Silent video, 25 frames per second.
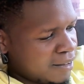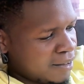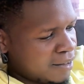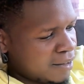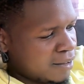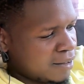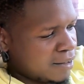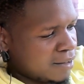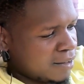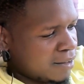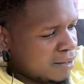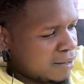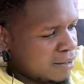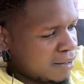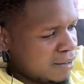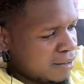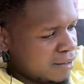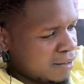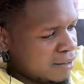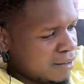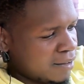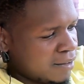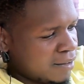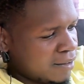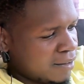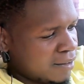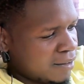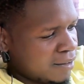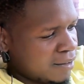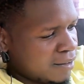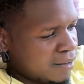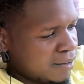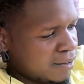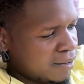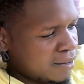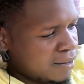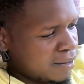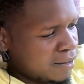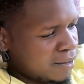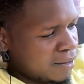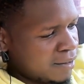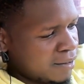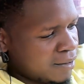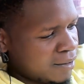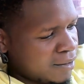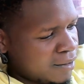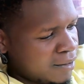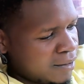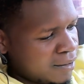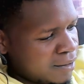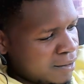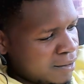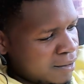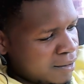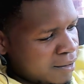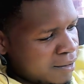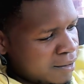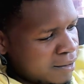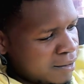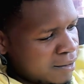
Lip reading: No words are spoken by the person on screen.